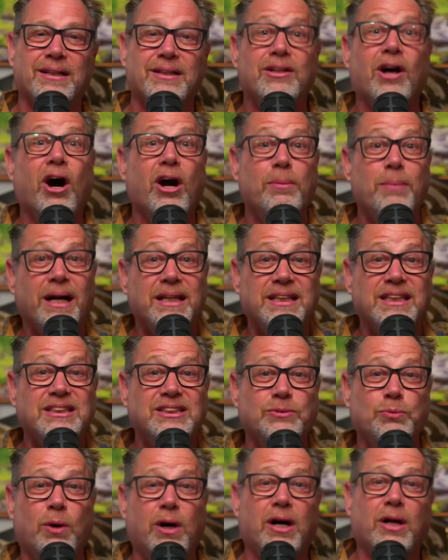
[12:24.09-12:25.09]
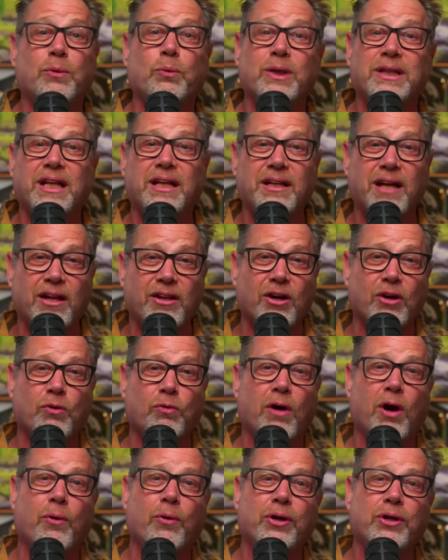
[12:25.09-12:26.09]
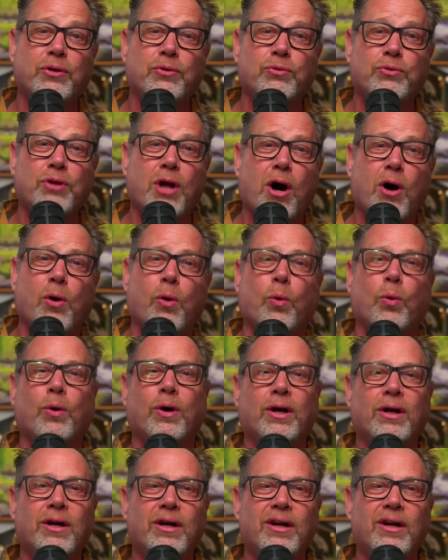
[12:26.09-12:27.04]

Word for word: talk about this one with another grower you know,